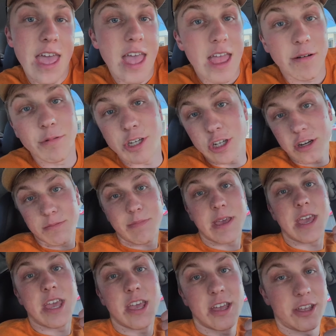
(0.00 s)
and we should
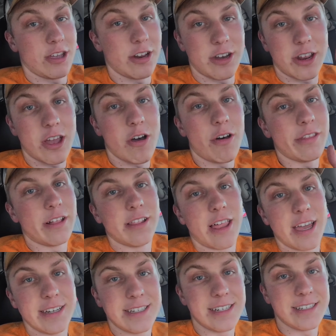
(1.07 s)
be good to go on the
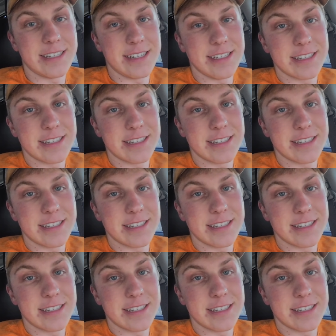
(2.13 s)
licensing